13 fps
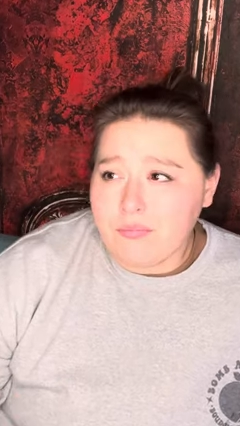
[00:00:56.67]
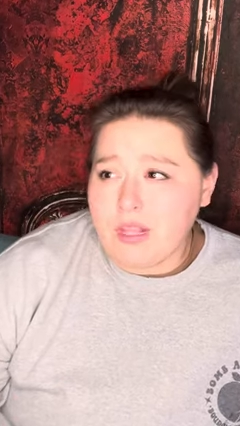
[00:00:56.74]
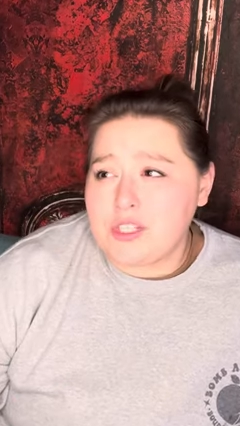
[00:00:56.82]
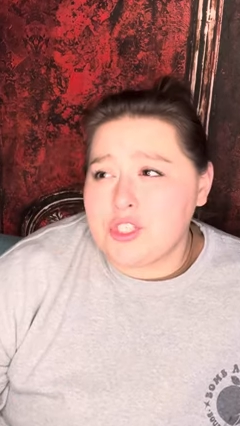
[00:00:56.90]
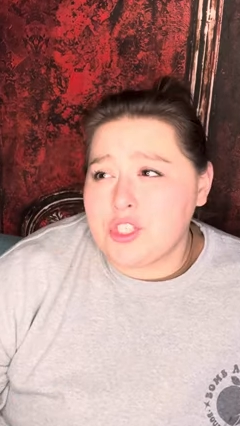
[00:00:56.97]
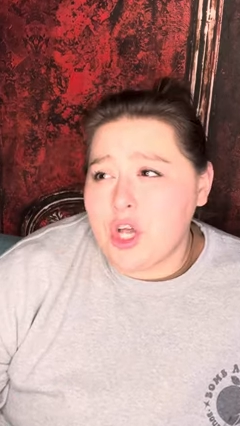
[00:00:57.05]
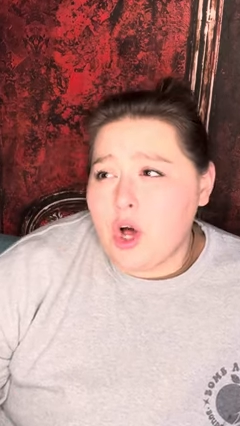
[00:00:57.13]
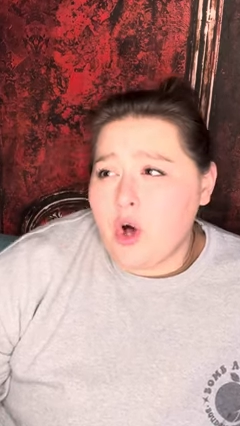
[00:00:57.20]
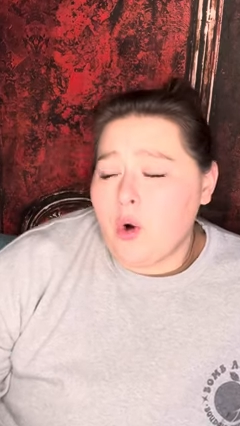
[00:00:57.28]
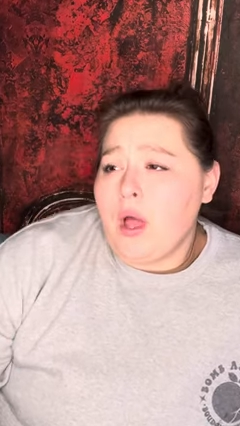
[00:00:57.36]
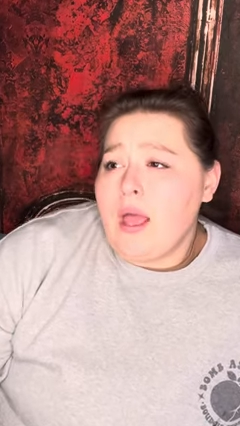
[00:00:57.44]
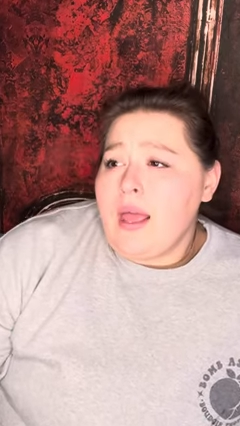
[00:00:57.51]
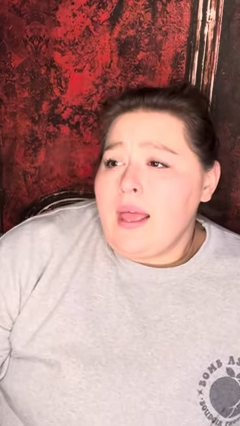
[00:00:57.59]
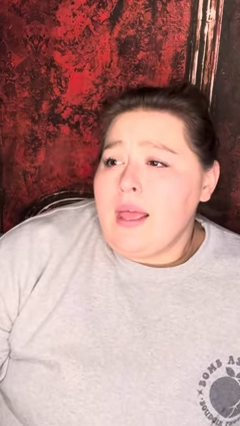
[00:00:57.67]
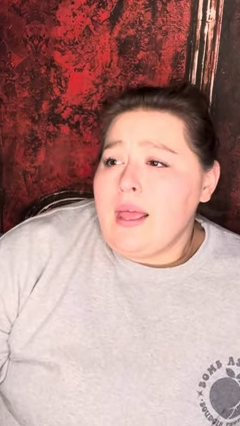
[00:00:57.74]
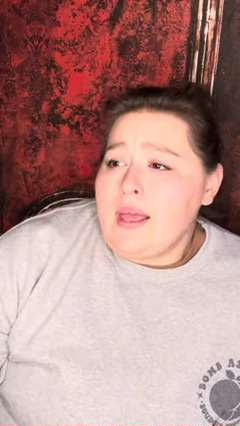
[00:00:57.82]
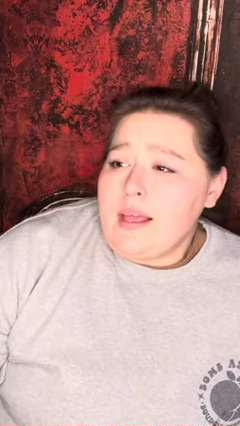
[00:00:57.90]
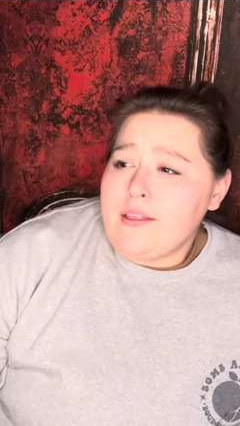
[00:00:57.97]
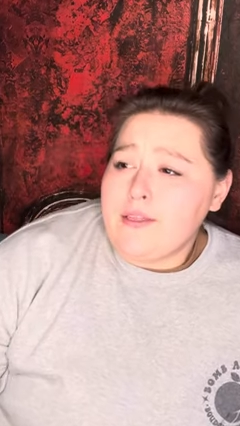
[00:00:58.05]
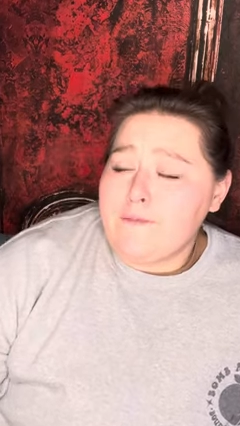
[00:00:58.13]
So
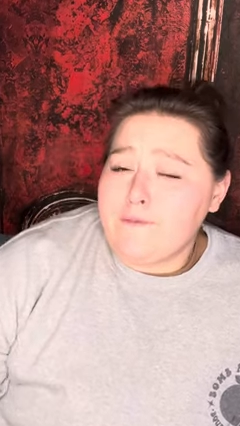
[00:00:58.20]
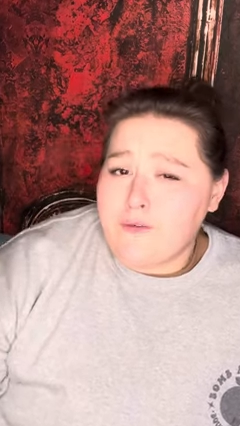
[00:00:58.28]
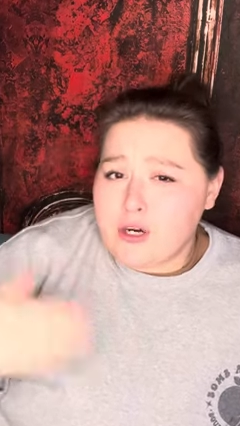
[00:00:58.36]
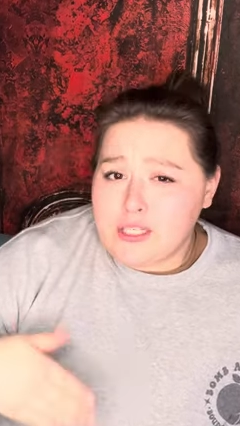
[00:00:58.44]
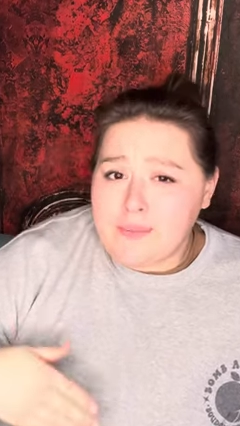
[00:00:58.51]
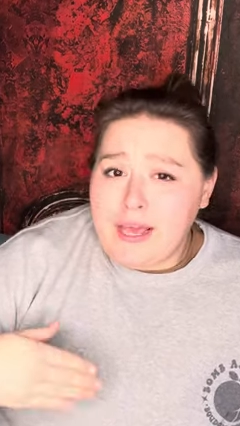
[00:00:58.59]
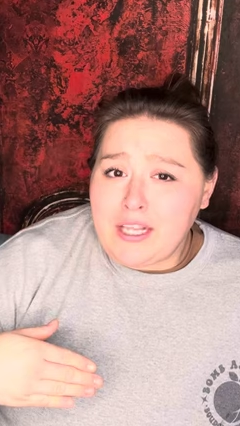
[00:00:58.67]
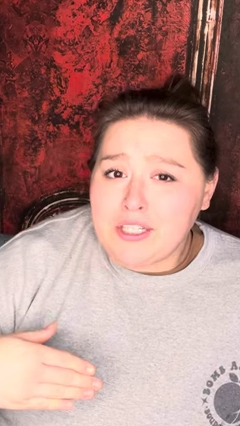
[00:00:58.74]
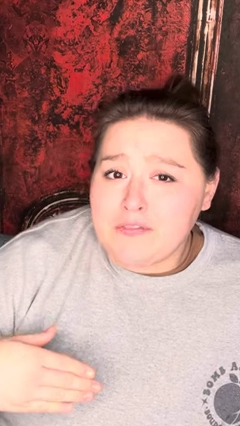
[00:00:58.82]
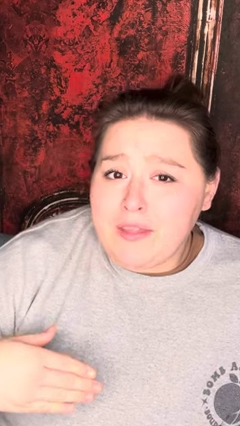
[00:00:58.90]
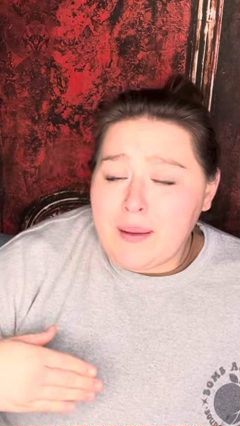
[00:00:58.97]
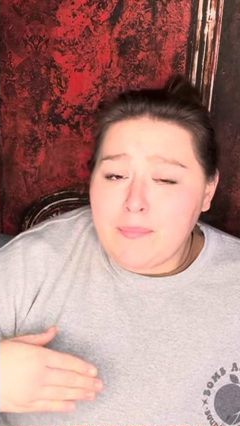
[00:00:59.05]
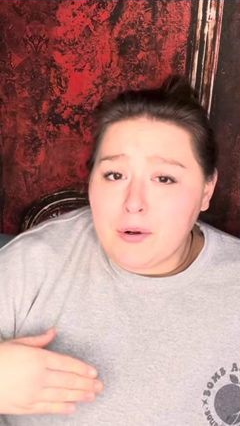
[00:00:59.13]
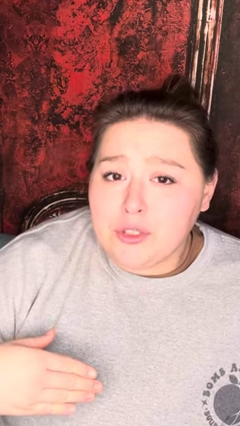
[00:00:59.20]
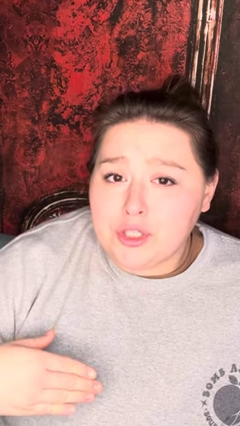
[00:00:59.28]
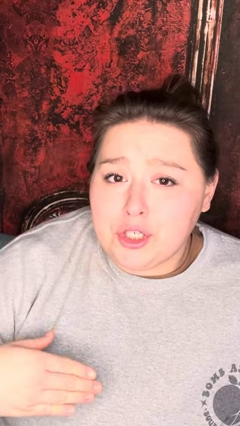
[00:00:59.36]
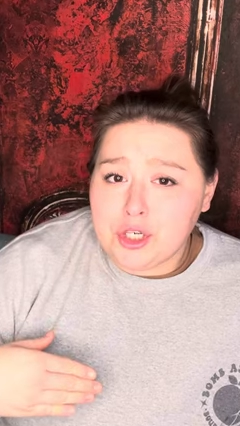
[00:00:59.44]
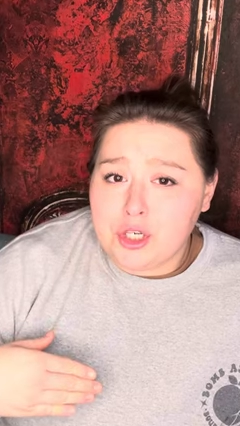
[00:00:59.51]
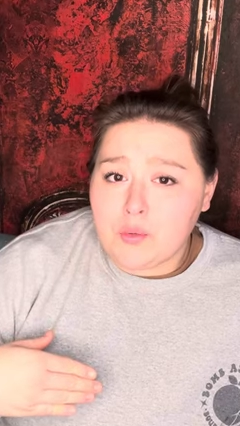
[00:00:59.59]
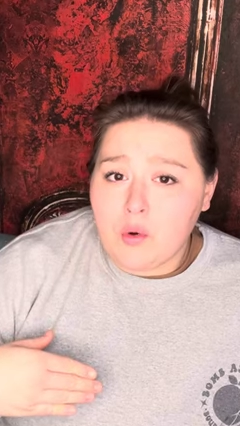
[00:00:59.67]
the first page of that
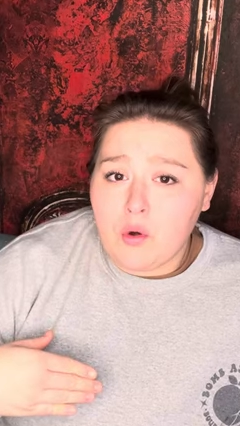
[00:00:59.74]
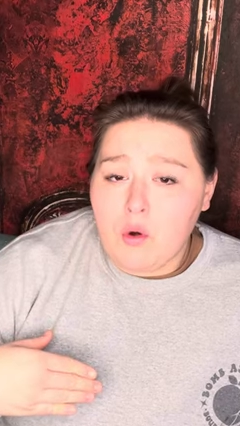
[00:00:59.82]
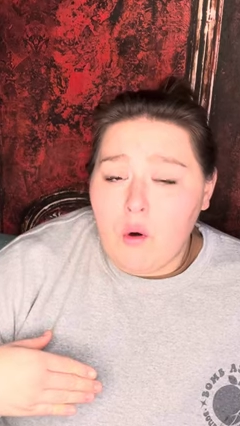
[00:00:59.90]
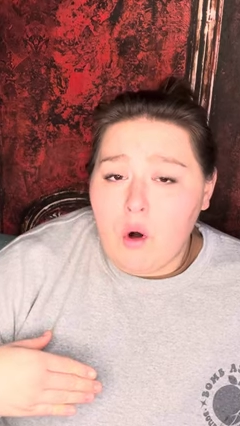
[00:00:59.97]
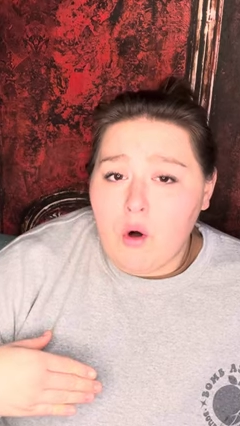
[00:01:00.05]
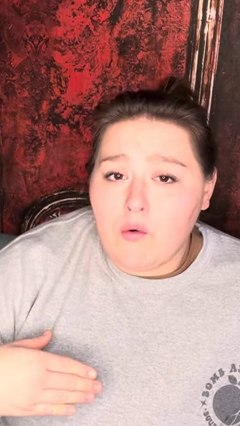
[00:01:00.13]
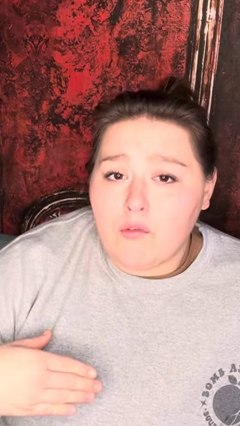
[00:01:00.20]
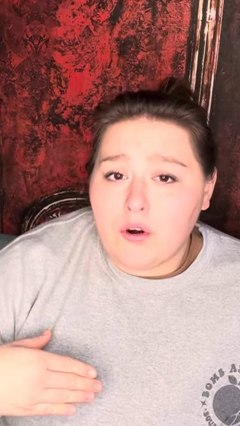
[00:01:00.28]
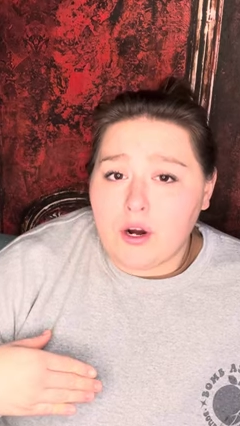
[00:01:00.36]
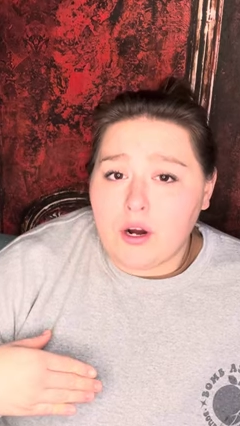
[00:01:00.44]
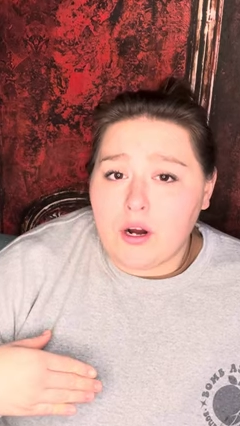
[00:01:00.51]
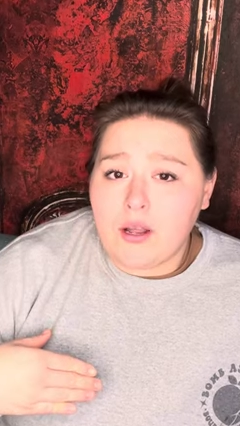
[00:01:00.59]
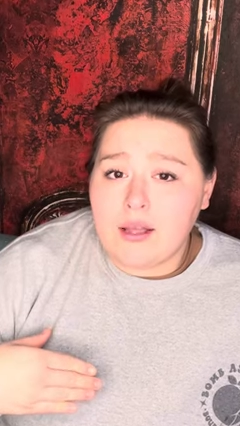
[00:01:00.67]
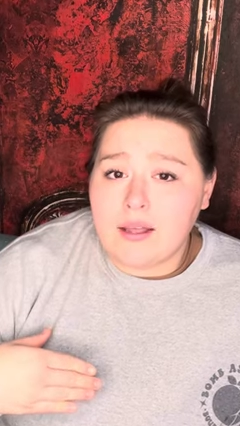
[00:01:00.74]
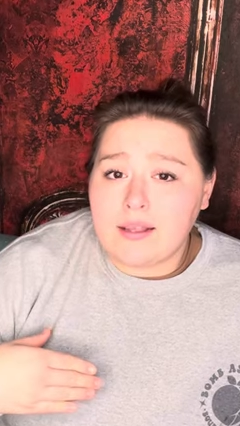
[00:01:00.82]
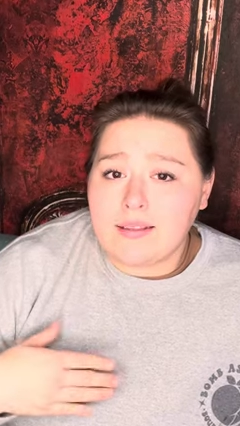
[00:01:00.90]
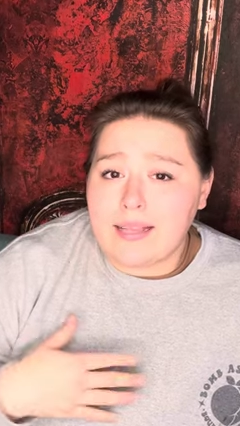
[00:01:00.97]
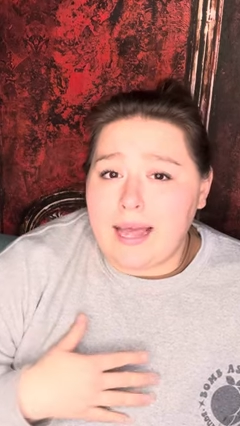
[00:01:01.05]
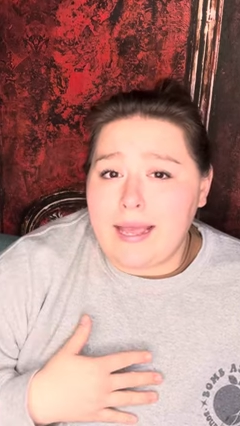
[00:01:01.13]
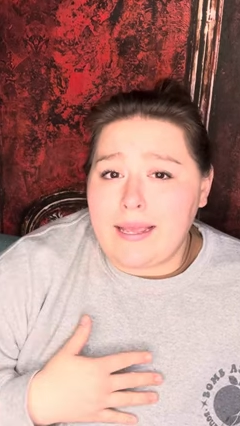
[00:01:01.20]
brochure will go over
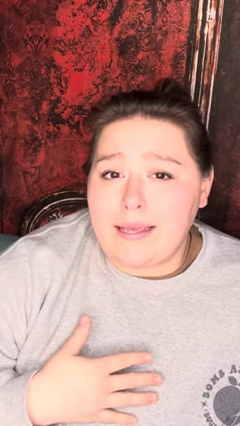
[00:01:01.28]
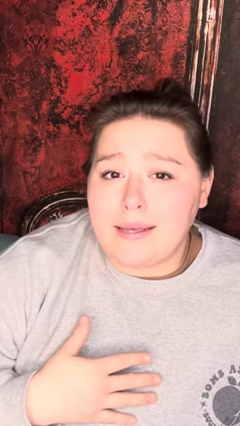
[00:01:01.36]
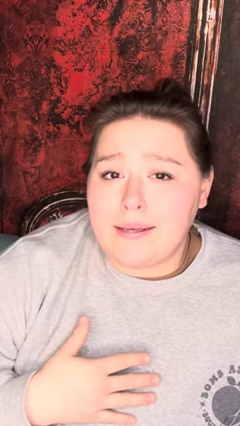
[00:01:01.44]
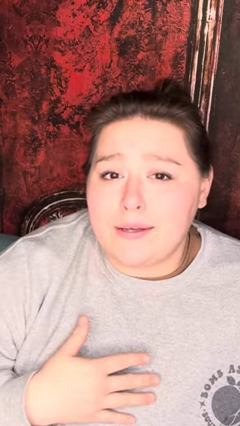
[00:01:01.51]
like